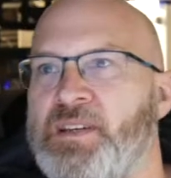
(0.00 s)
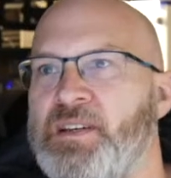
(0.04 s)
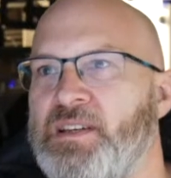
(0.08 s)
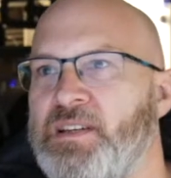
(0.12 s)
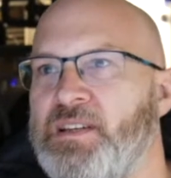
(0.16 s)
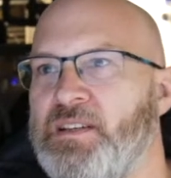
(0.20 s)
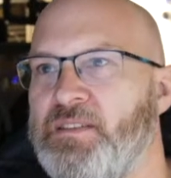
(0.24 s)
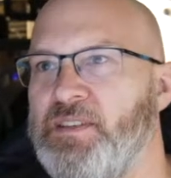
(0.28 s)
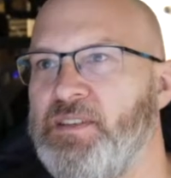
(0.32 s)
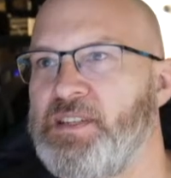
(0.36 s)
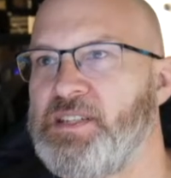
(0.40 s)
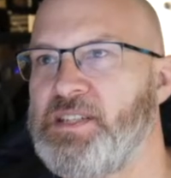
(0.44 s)

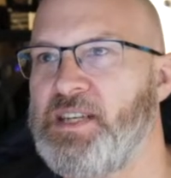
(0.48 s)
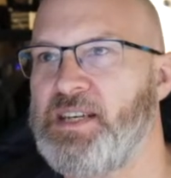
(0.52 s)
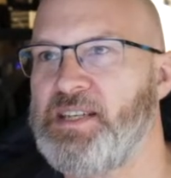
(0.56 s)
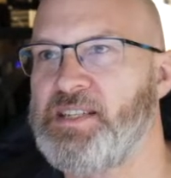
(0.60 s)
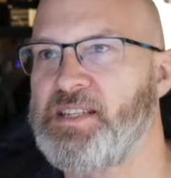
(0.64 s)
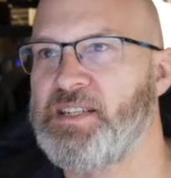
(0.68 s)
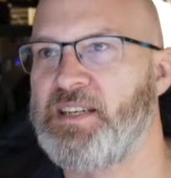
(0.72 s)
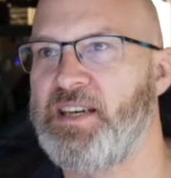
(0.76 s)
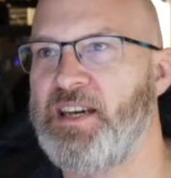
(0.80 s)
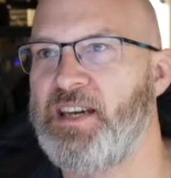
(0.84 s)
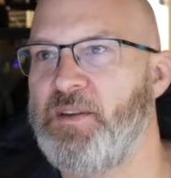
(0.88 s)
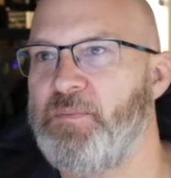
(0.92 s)
This has a
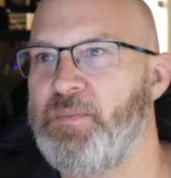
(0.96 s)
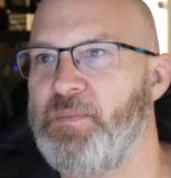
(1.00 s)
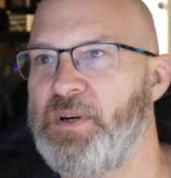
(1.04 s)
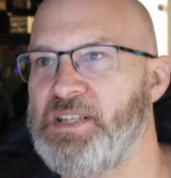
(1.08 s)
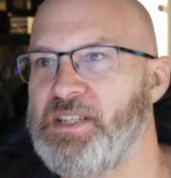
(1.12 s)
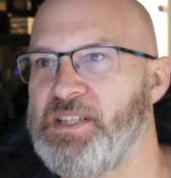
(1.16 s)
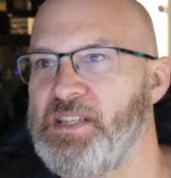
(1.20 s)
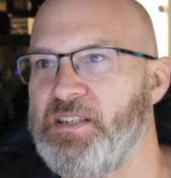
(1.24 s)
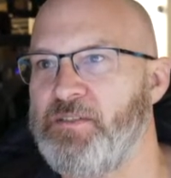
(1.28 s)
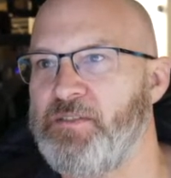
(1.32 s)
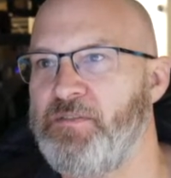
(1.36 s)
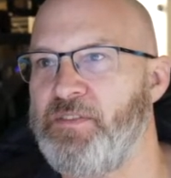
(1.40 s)
CAN bus
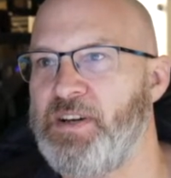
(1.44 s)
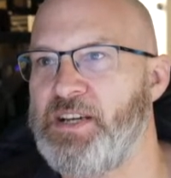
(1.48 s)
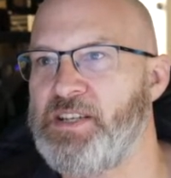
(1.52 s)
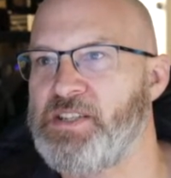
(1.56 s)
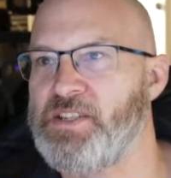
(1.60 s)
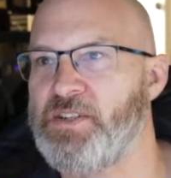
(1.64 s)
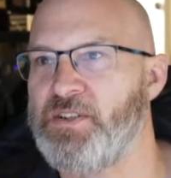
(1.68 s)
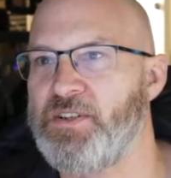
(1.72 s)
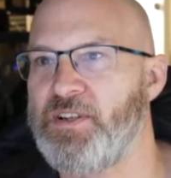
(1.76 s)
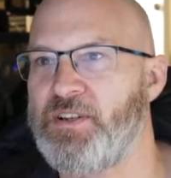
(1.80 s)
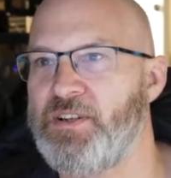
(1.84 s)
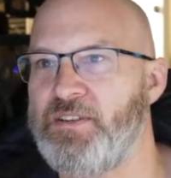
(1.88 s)
interface
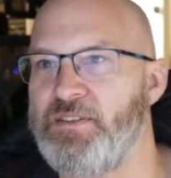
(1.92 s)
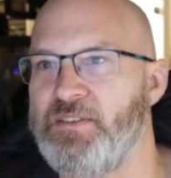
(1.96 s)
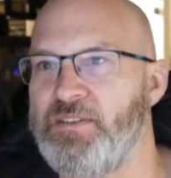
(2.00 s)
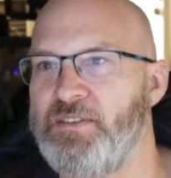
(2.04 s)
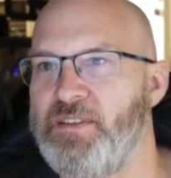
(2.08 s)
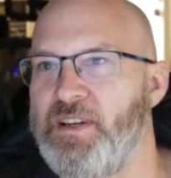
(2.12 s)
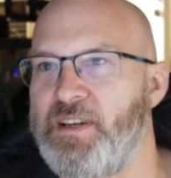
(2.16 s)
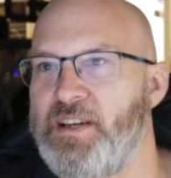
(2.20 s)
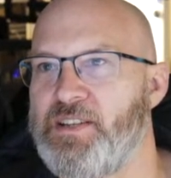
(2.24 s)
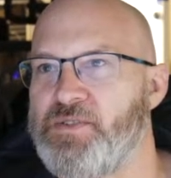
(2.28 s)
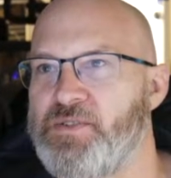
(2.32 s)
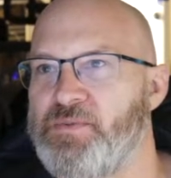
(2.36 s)
on it
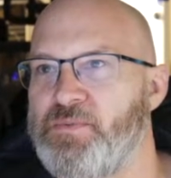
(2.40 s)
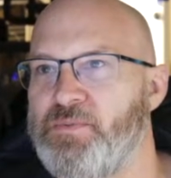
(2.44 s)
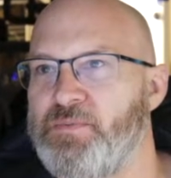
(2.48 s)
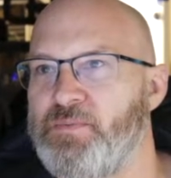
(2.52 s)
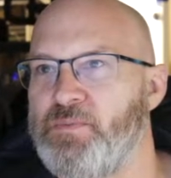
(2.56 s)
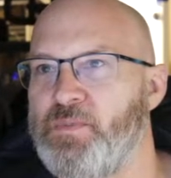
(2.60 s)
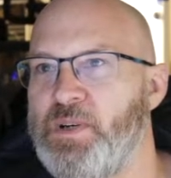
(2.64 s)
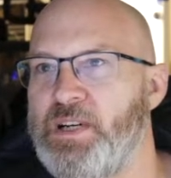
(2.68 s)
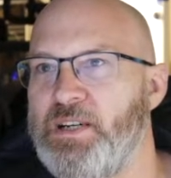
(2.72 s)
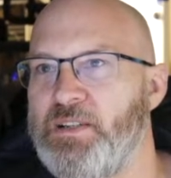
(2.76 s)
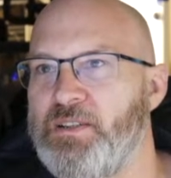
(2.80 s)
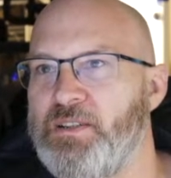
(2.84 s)
as
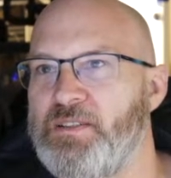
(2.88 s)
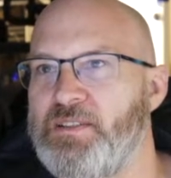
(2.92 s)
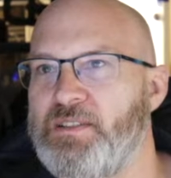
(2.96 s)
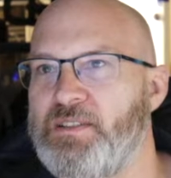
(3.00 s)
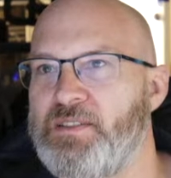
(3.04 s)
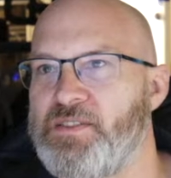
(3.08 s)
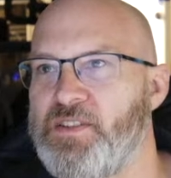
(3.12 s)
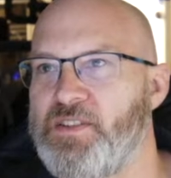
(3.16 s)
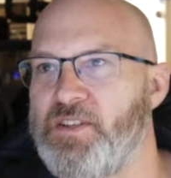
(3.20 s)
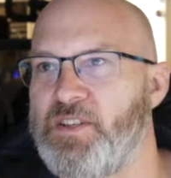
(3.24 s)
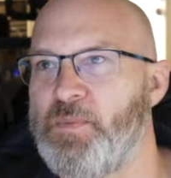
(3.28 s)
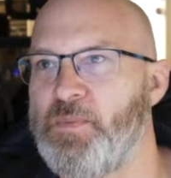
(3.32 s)
well.
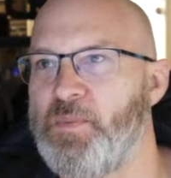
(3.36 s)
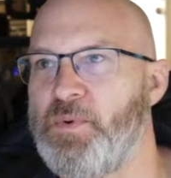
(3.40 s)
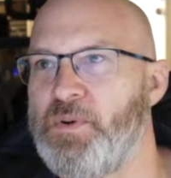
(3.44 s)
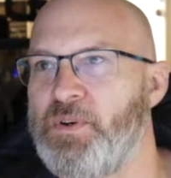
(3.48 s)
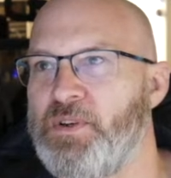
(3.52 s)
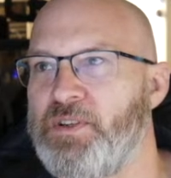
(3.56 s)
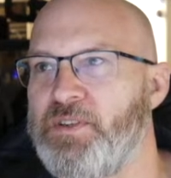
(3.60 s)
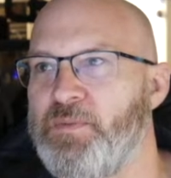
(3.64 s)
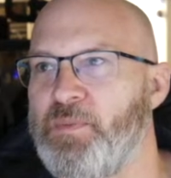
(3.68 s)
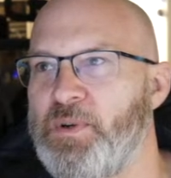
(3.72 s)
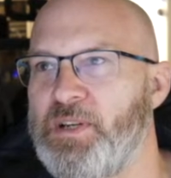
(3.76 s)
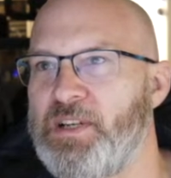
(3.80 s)
So the
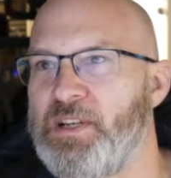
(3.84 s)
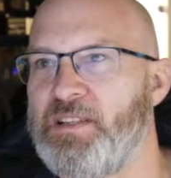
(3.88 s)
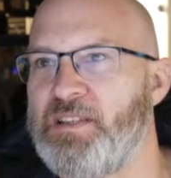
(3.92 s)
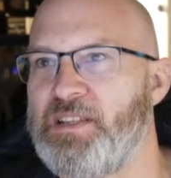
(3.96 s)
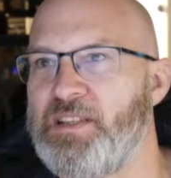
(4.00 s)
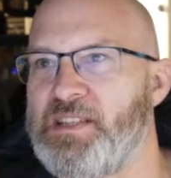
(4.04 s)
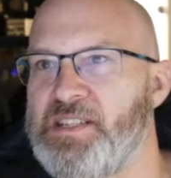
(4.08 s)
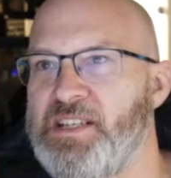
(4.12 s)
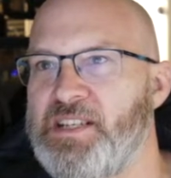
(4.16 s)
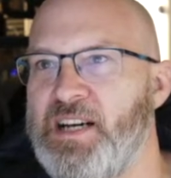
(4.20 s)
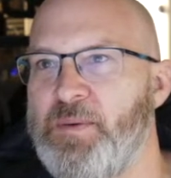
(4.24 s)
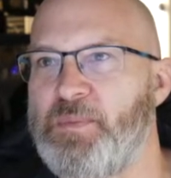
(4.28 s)
point of bringing
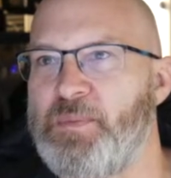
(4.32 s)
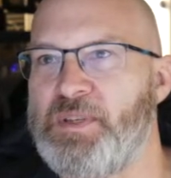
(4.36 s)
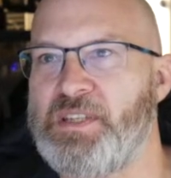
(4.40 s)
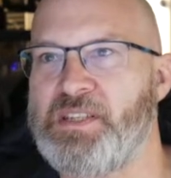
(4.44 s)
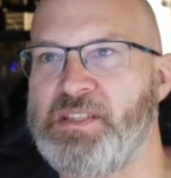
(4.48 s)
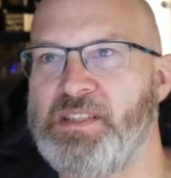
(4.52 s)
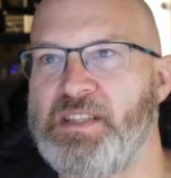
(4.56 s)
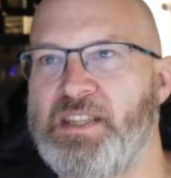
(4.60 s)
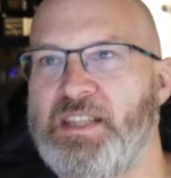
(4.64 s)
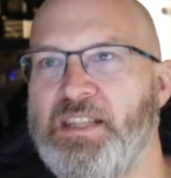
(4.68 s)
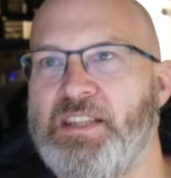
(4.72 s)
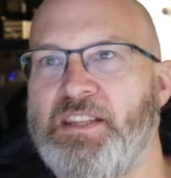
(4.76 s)
this up is
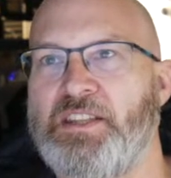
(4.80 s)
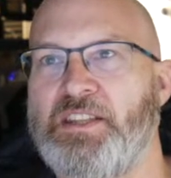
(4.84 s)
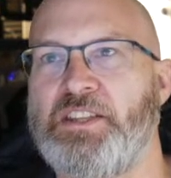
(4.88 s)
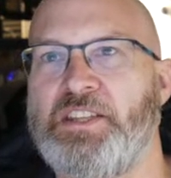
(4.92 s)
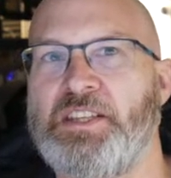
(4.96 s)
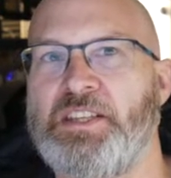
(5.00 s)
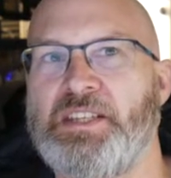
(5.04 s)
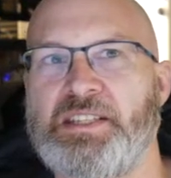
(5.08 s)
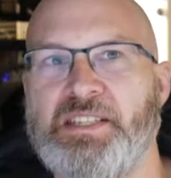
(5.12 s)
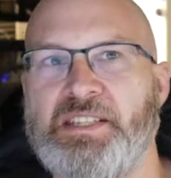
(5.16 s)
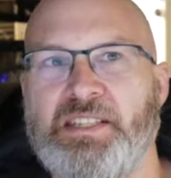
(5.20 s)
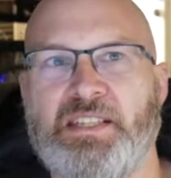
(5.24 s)
that
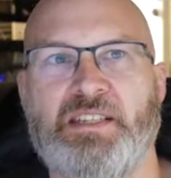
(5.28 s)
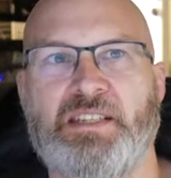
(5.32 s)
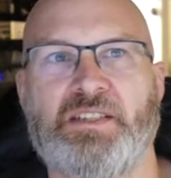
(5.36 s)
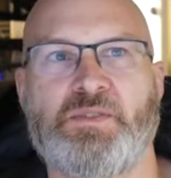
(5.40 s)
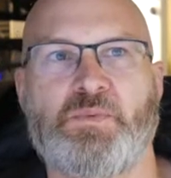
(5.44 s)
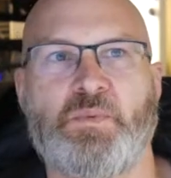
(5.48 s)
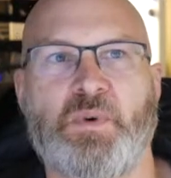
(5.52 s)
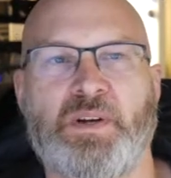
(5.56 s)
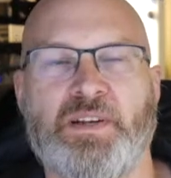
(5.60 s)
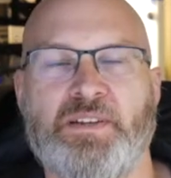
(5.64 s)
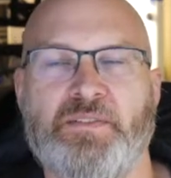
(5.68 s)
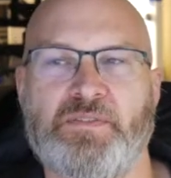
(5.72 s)
this is
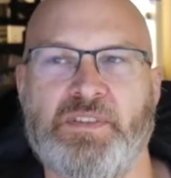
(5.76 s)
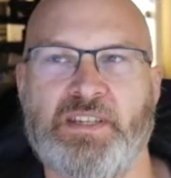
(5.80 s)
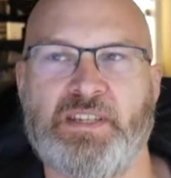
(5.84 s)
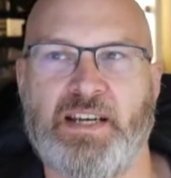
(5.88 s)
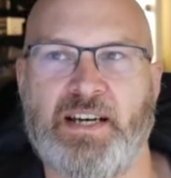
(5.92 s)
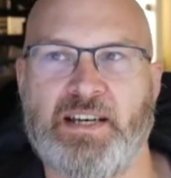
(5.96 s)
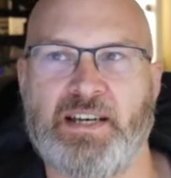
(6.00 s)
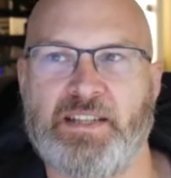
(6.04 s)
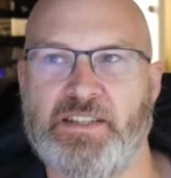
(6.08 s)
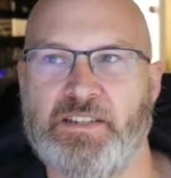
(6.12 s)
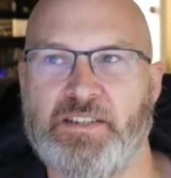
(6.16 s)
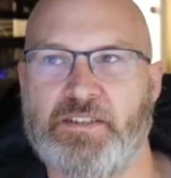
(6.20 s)
one of the
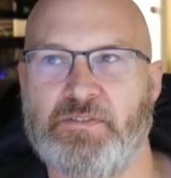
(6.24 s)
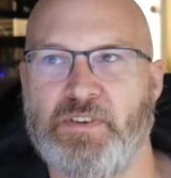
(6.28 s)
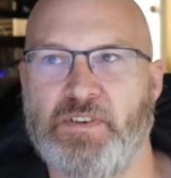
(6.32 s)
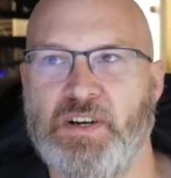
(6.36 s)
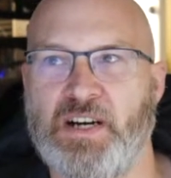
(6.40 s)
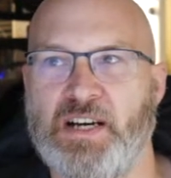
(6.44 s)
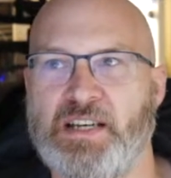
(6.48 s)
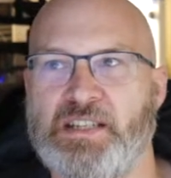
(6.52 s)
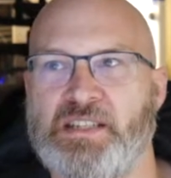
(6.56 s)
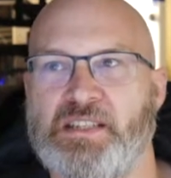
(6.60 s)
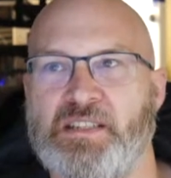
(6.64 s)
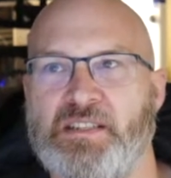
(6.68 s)
other
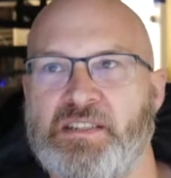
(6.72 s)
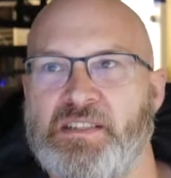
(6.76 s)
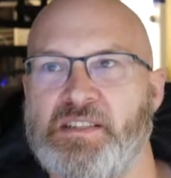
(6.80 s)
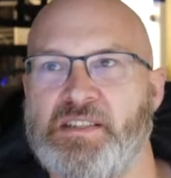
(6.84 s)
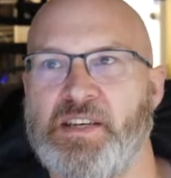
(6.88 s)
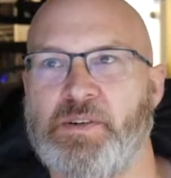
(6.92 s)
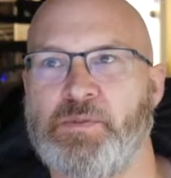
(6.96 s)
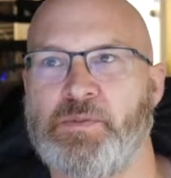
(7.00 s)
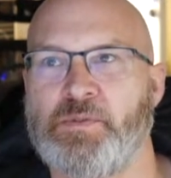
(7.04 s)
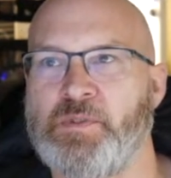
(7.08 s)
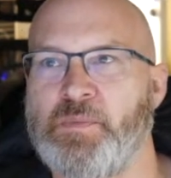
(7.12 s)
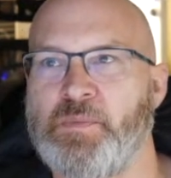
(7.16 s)
devices
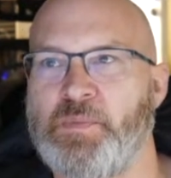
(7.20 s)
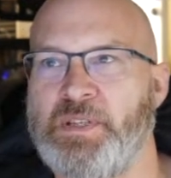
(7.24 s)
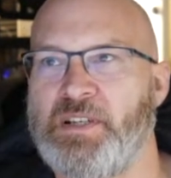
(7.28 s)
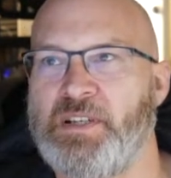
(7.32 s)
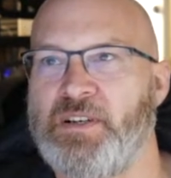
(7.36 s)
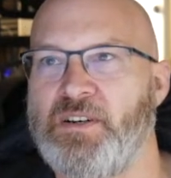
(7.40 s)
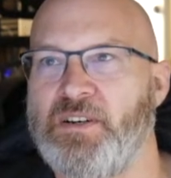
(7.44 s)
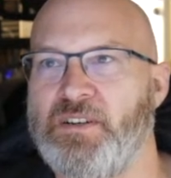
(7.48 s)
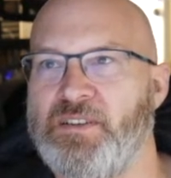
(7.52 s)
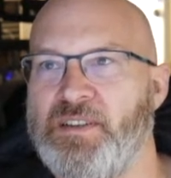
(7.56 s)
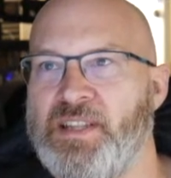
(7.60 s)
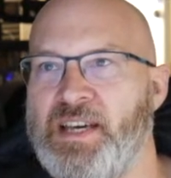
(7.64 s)
that will be
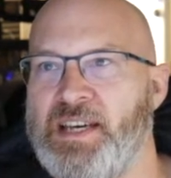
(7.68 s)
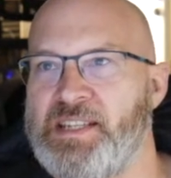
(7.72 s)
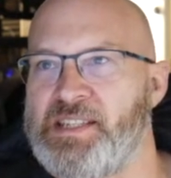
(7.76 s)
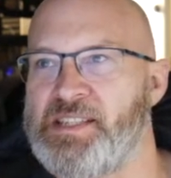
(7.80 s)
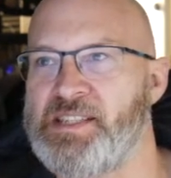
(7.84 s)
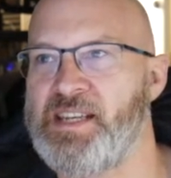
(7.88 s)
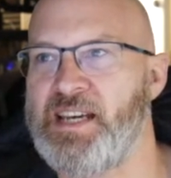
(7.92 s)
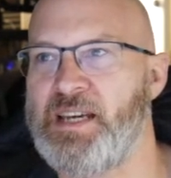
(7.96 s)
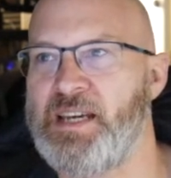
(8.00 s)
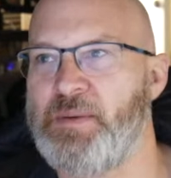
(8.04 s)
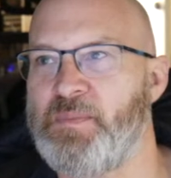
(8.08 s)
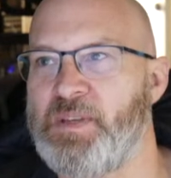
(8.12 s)
on that
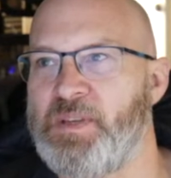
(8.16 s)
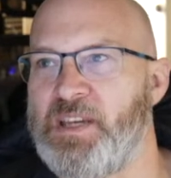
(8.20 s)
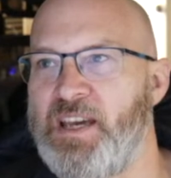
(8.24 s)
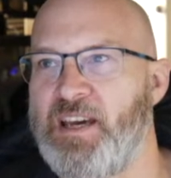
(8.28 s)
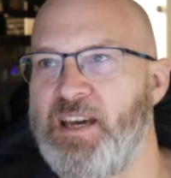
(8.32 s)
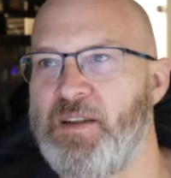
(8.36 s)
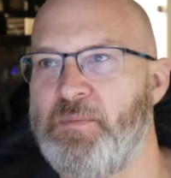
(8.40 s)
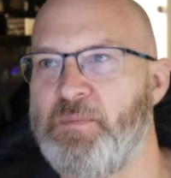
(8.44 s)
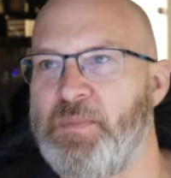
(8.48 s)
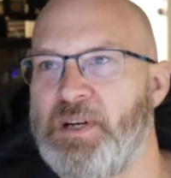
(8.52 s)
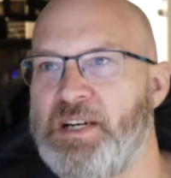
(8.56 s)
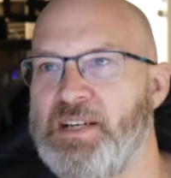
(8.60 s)
same
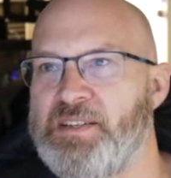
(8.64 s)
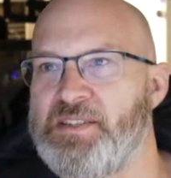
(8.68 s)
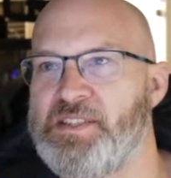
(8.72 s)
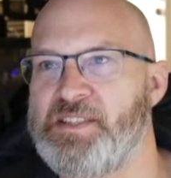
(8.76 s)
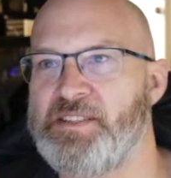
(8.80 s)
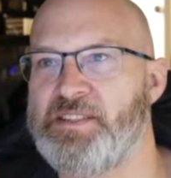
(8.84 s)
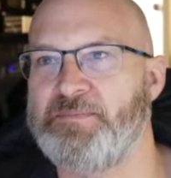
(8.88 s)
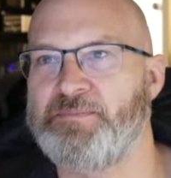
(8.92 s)
CAN bus.